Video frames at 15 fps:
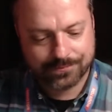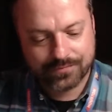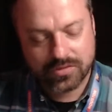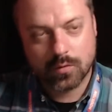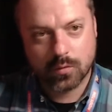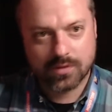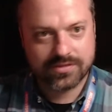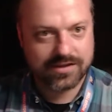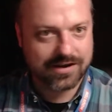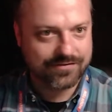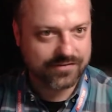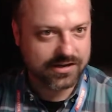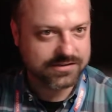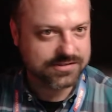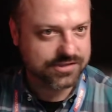One thing I
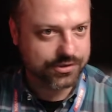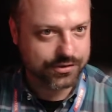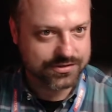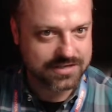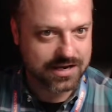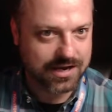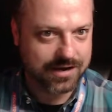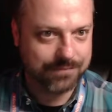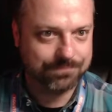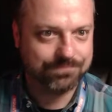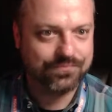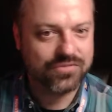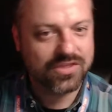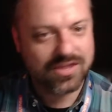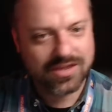forgot to do is
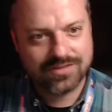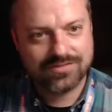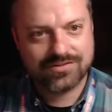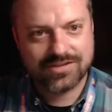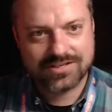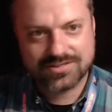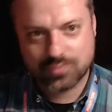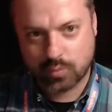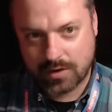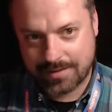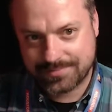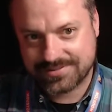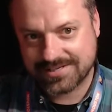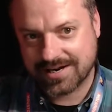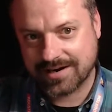this
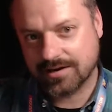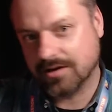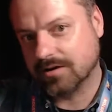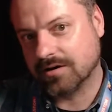website here,